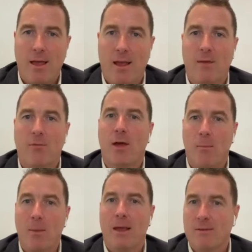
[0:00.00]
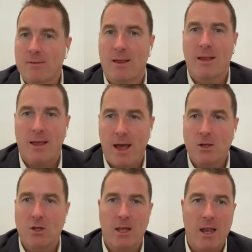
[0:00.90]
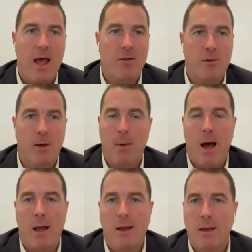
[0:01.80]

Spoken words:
and if that means engaging an outside party,